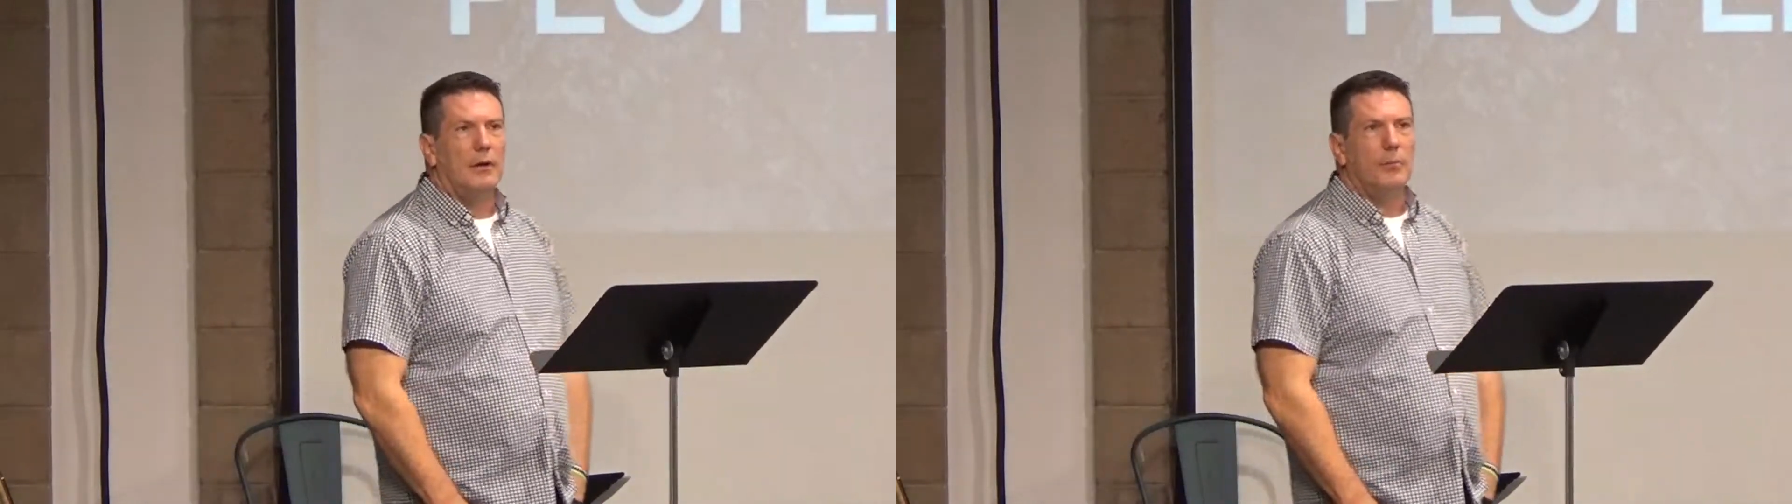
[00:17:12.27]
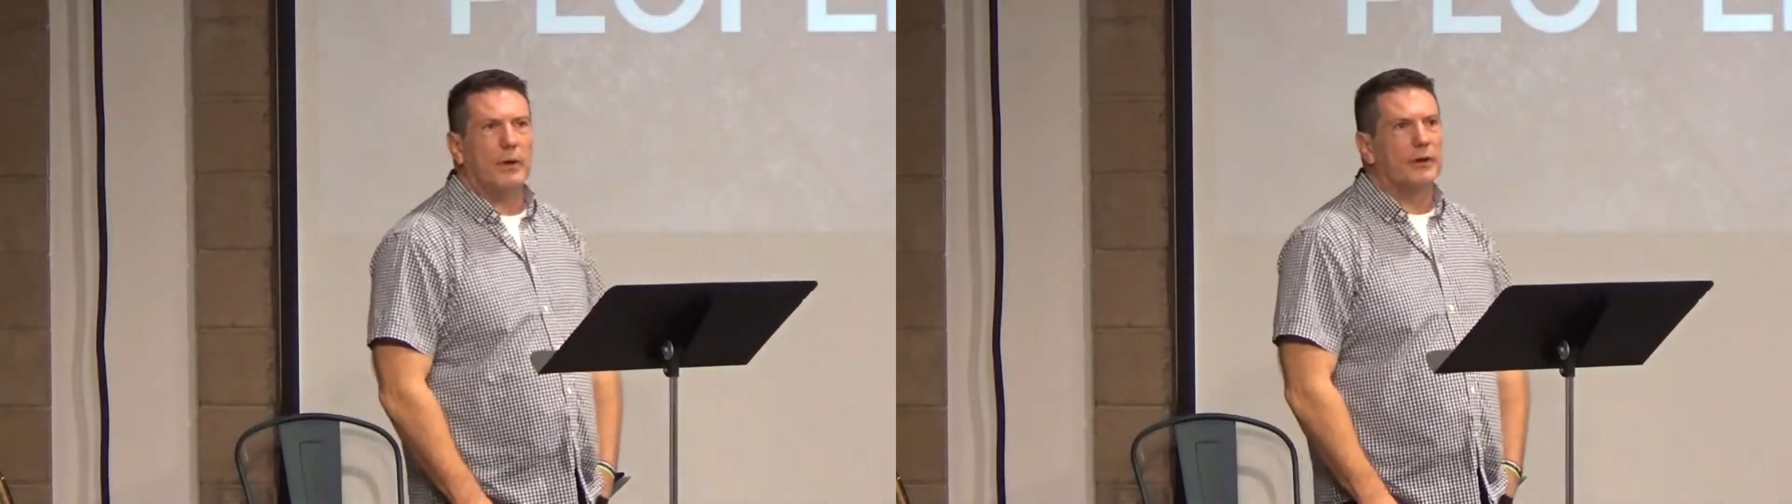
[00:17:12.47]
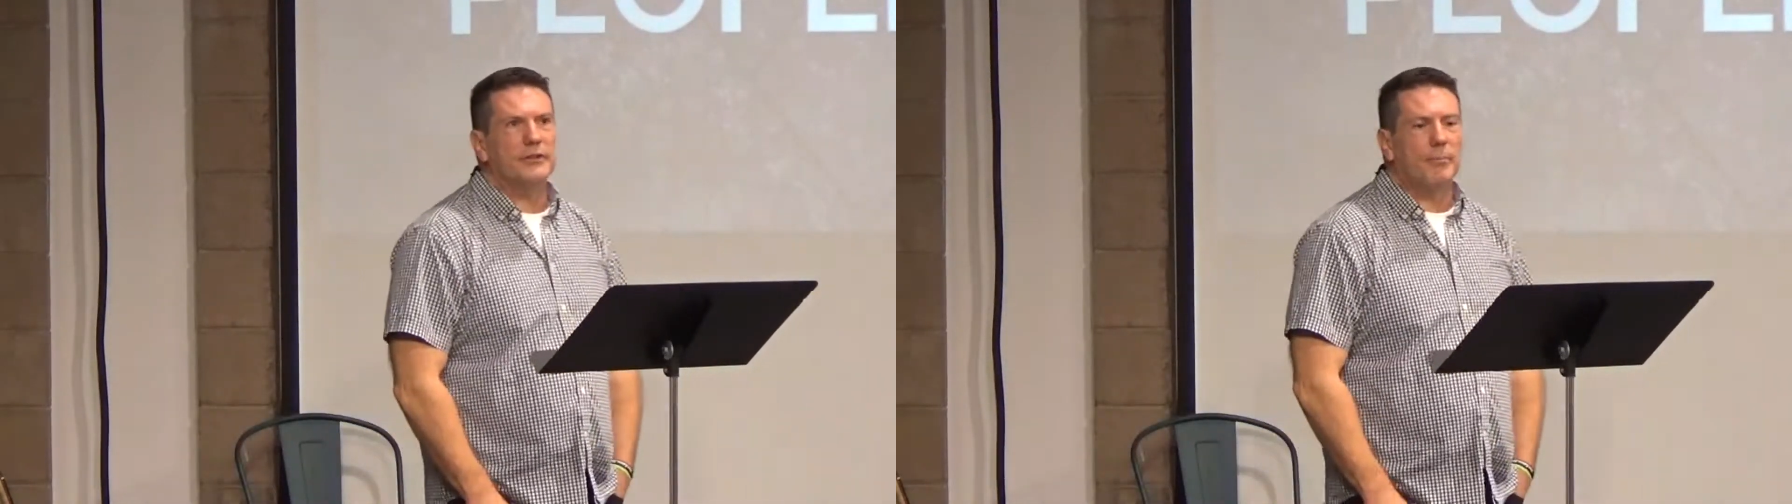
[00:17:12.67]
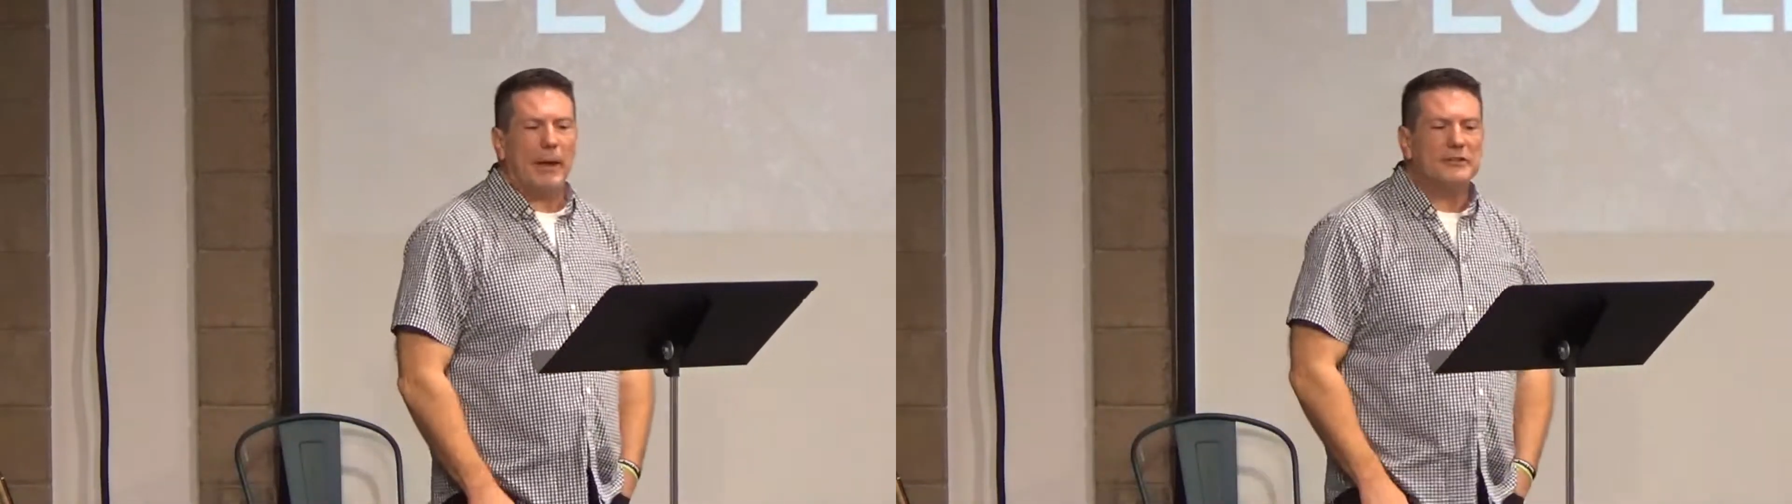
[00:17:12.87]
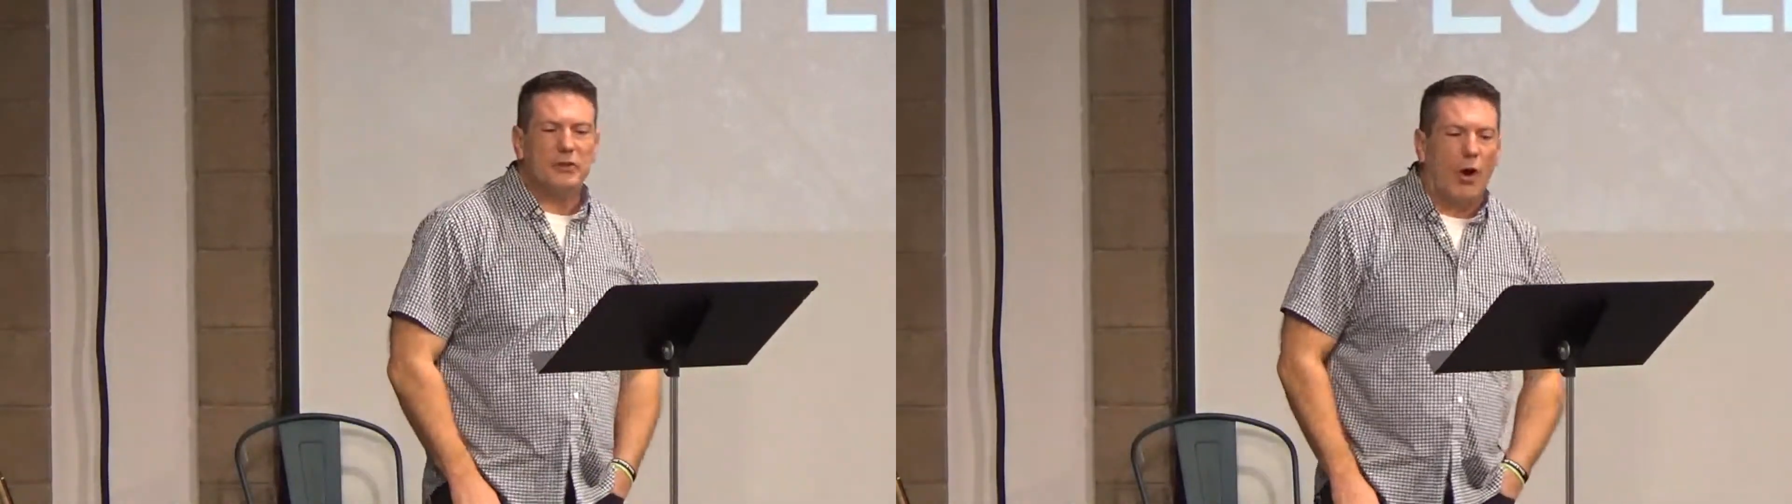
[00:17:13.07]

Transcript: Because at best,